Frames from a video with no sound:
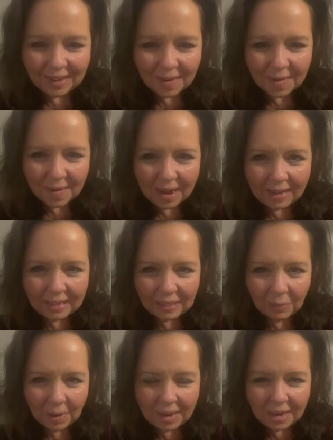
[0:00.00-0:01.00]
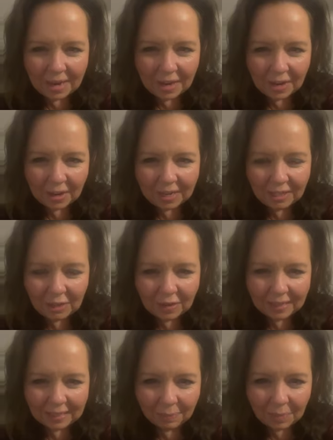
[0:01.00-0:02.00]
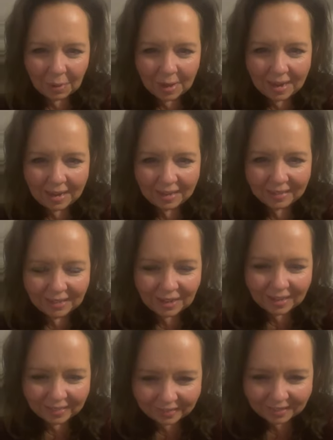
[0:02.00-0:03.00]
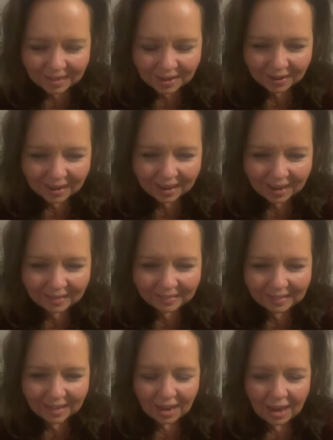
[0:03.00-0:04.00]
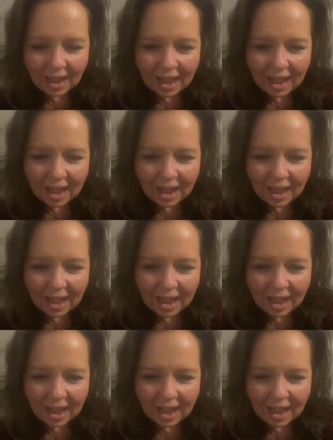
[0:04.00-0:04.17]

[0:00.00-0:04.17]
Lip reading: So I just wanted to encourage you this morning. It's good to see you guys.